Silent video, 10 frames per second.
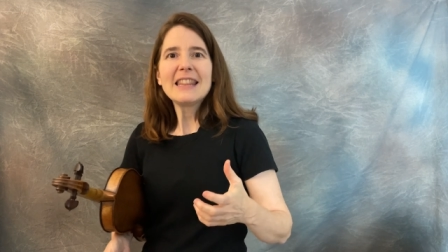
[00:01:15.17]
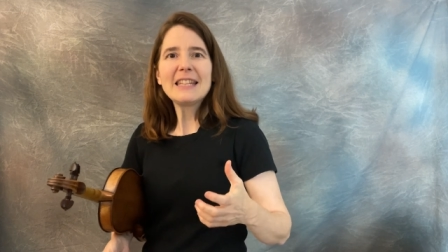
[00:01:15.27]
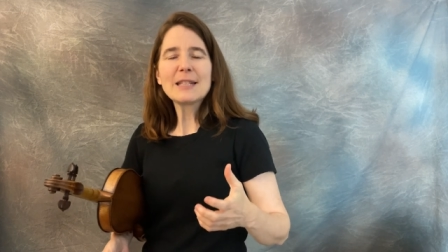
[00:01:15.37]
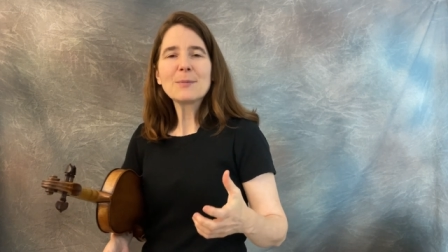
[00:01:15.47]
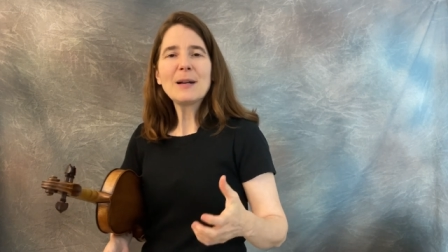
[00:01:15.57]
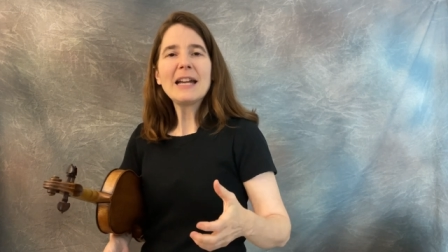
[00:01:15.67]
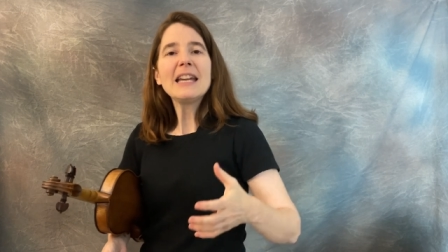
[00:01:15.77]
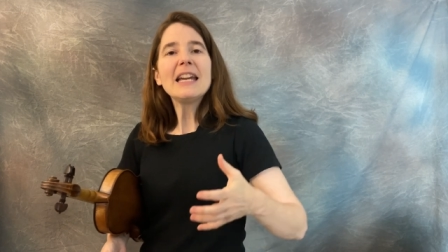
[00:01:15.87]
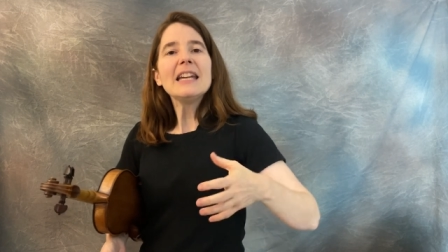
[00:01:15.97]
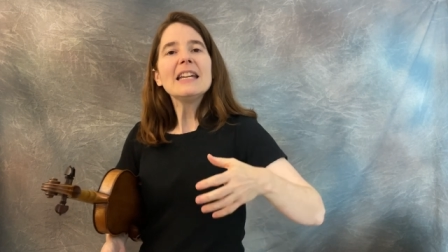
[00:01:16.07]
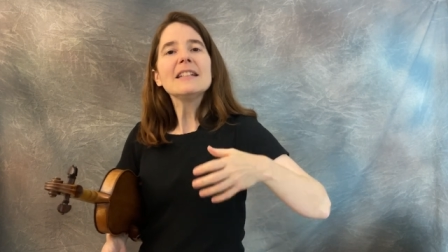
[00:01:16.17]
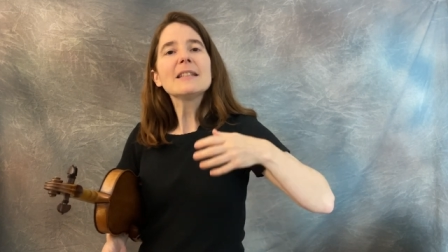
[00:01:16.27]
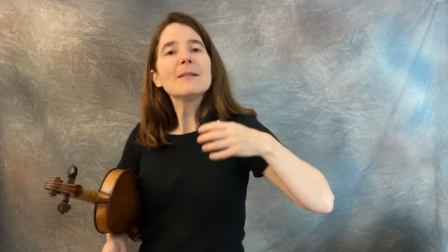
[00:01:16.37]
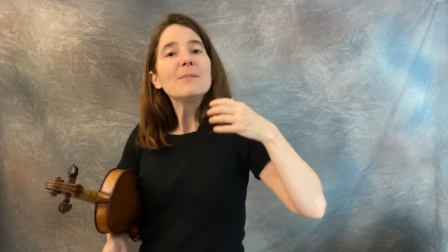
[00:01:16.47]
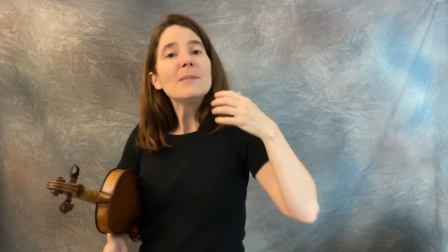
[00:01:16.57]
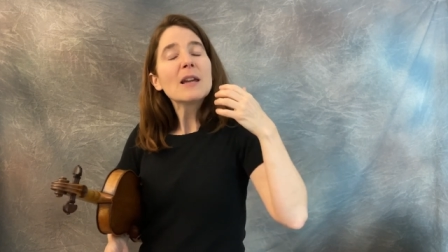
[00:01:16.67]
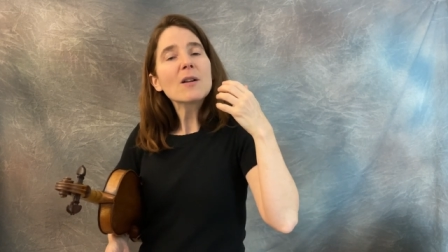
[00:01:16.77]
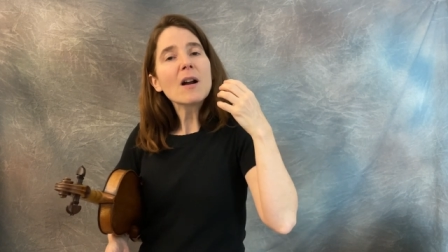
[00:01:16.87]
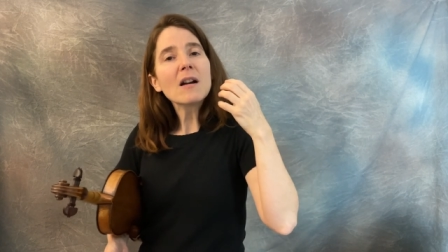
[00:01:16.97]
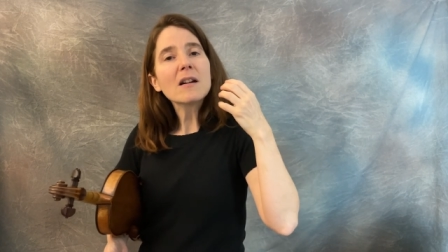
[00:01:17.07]
this way is
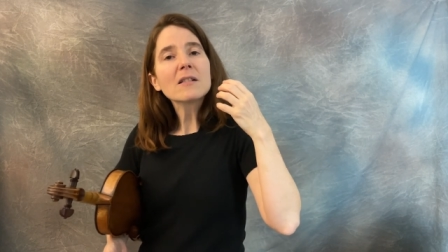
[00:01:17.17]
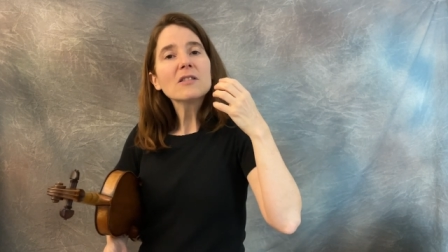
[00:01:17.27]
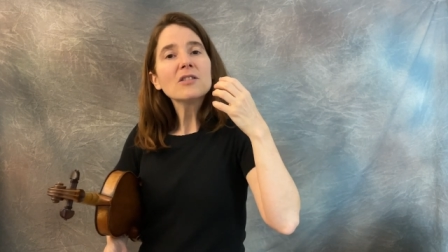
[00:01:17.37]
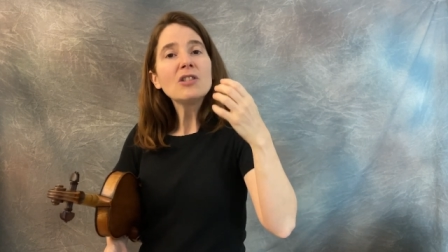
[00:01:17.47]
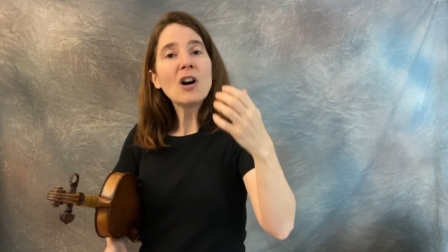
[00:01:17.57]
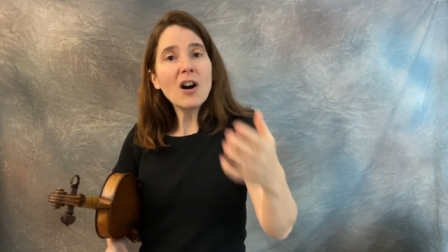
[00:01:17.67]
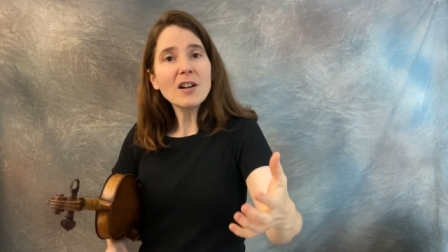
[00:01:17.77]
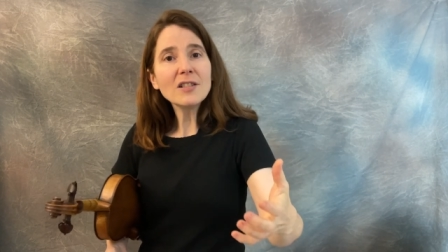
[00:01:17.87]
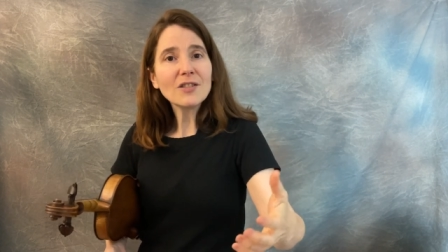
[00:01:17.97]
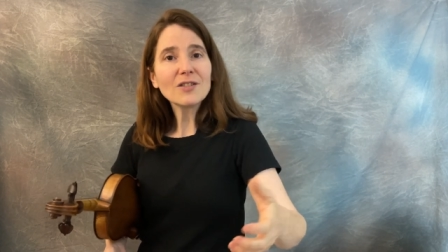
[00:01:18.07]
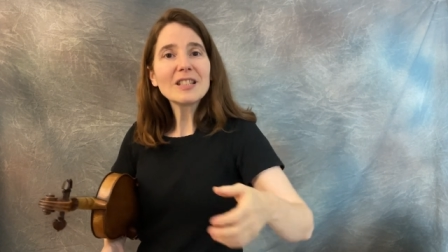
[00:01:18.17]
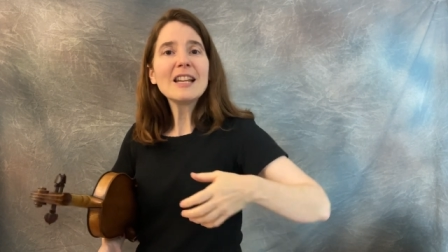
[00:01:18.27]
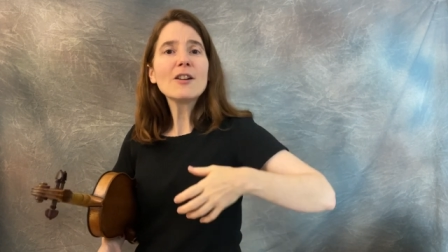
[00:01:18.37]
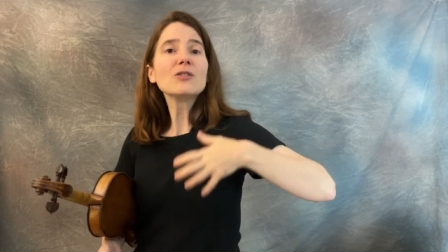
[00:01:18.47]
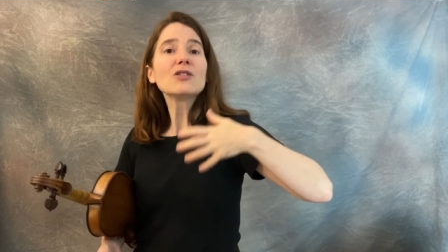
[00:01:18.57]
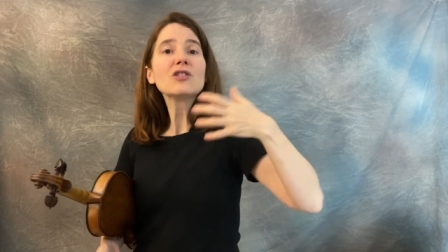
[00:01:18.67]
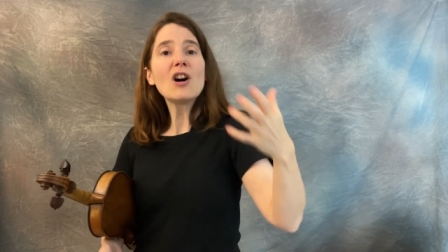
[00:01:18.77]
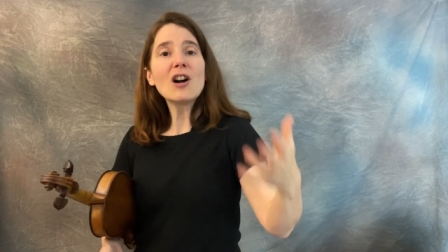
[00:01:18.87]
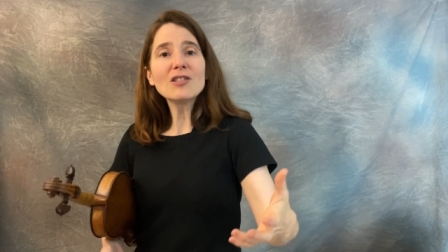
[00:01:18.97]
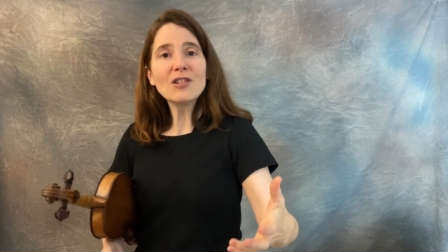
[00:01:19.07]
there are long notes. He holds
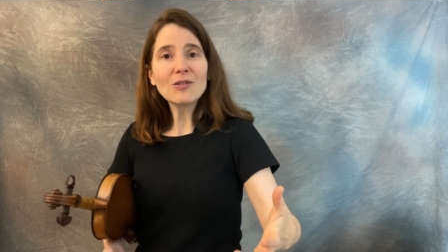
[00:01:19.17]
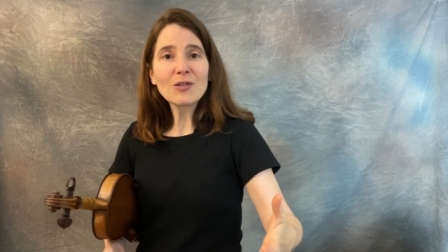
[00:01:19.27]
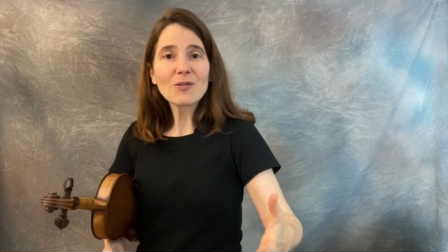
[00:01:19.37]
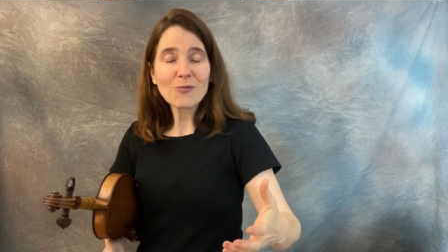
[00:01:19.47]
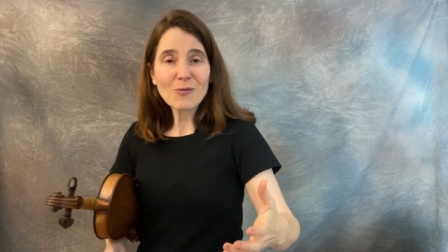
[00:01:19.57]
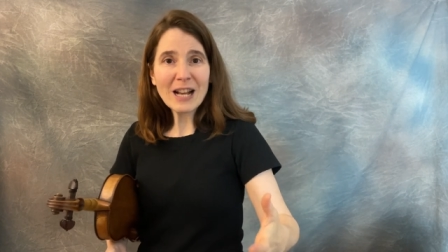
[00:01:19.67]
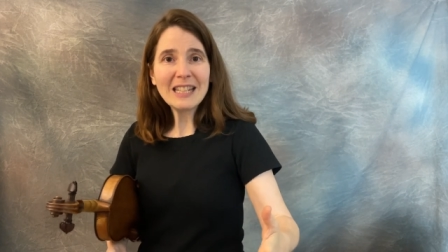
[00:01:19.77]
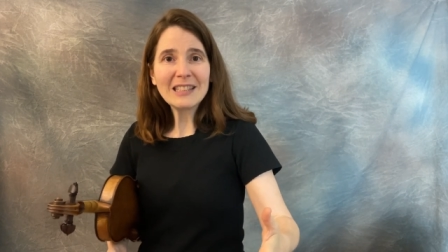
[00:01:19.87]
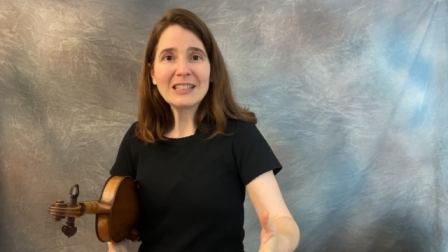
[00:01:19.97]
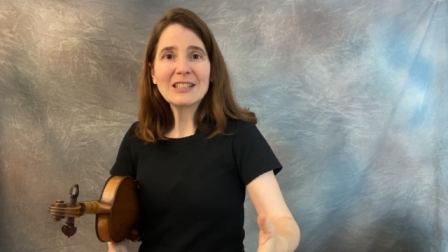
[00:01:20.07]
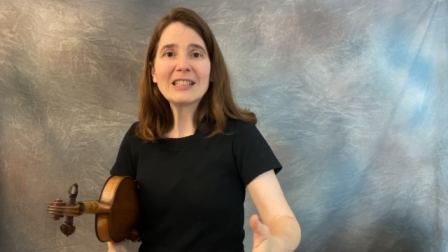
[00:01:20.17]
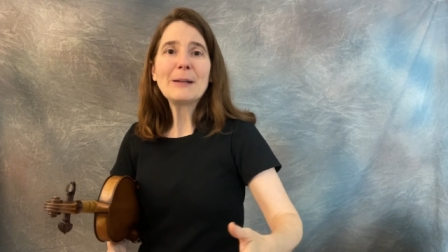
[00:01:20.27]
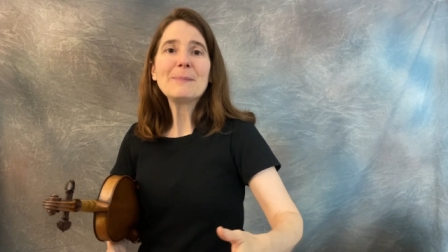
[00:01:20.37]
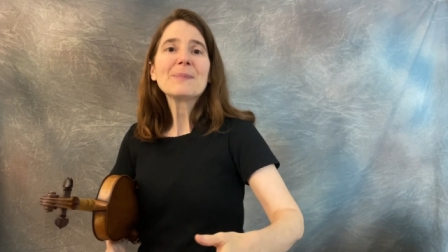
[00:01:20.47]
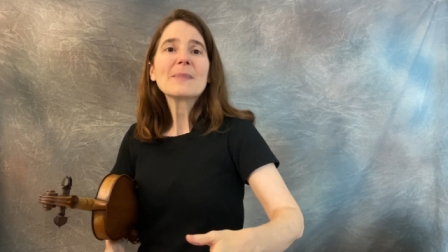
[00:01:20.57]
long notes regularly.